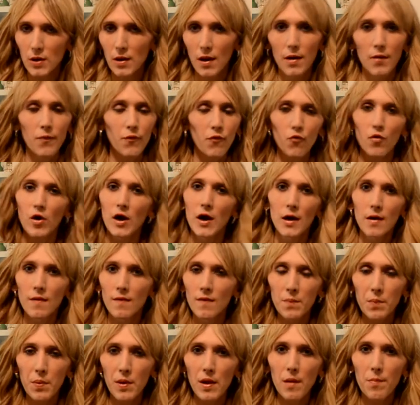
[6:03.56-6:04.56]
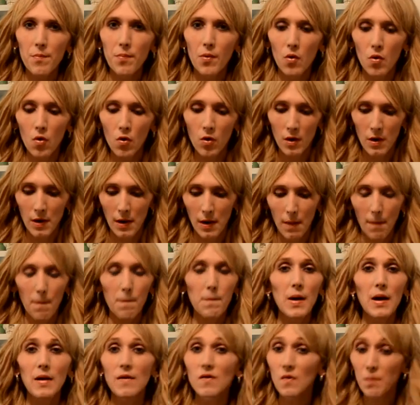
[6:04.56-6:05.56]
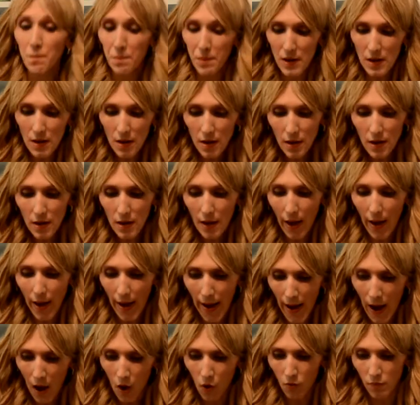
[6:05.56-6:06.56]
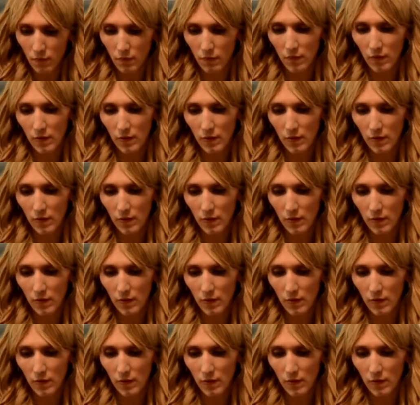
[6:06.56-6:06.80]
of trans people by speaking out.